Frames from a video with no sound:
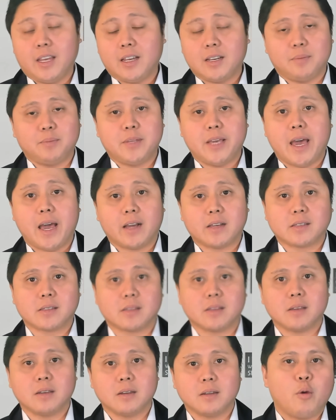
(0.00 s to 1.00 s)
income
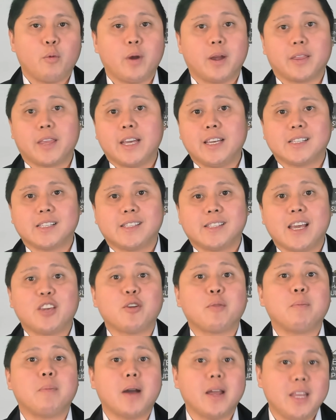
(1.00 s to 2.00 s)
tax, where they just take
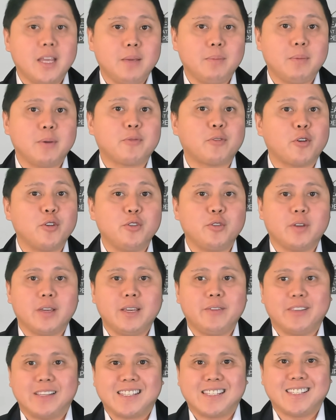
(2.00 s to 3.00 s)
your money before you
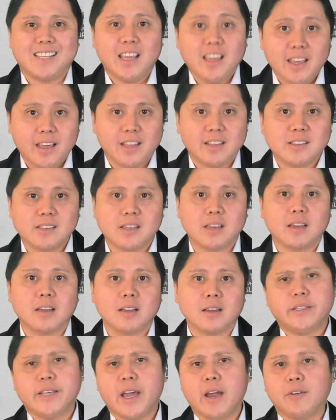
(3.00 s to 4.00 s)
even see it,
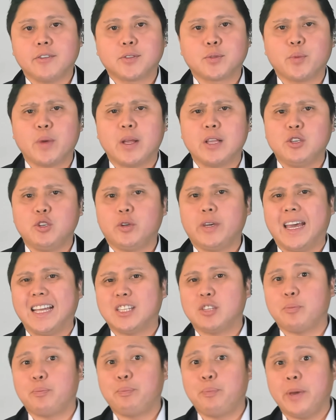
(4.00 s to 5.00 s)
tariffs, well, you get
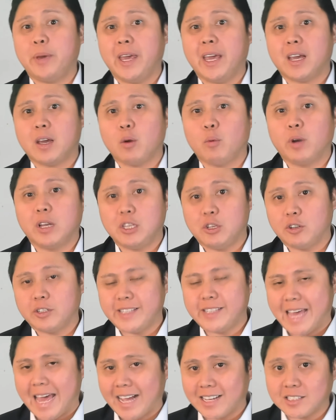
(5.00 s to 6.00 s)
to pick what you're
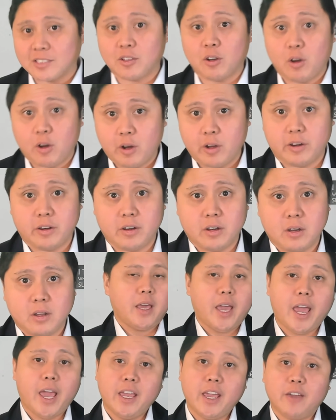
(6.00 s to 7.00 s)
taxed on.
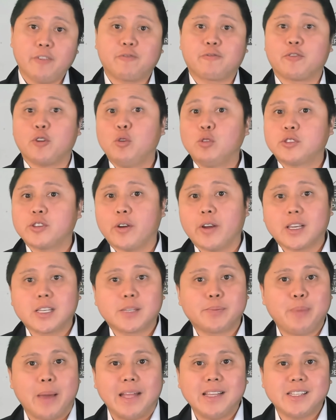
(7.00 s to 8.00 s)
Hey, if fruits are
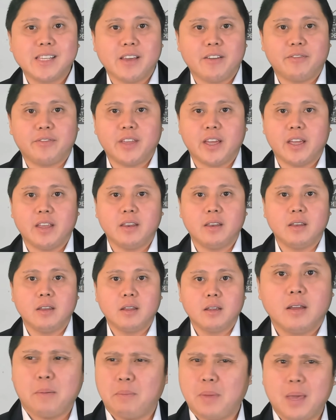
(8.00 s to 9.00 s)
expensive, then
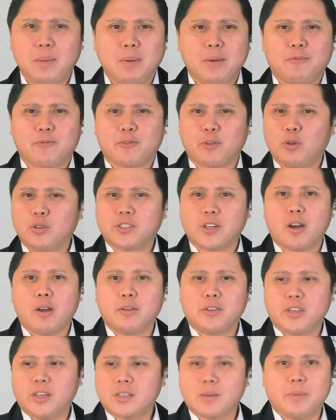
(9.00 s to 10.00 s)
maybe fruits are
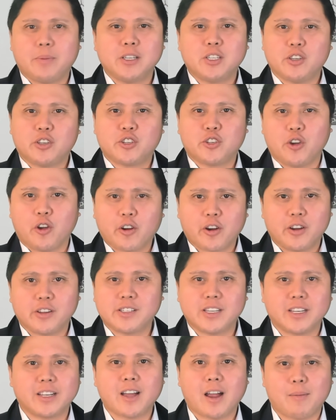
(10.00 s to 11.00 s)
just a bunch of sugars
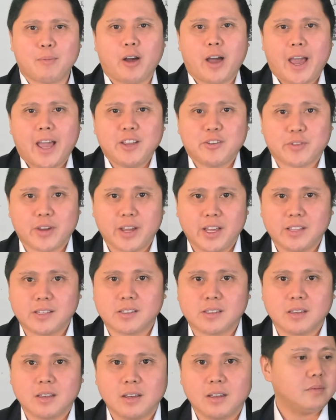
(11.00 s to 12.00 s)
and
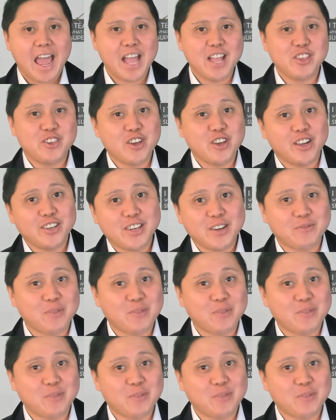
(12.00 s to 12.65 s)
carbohydrates. And judging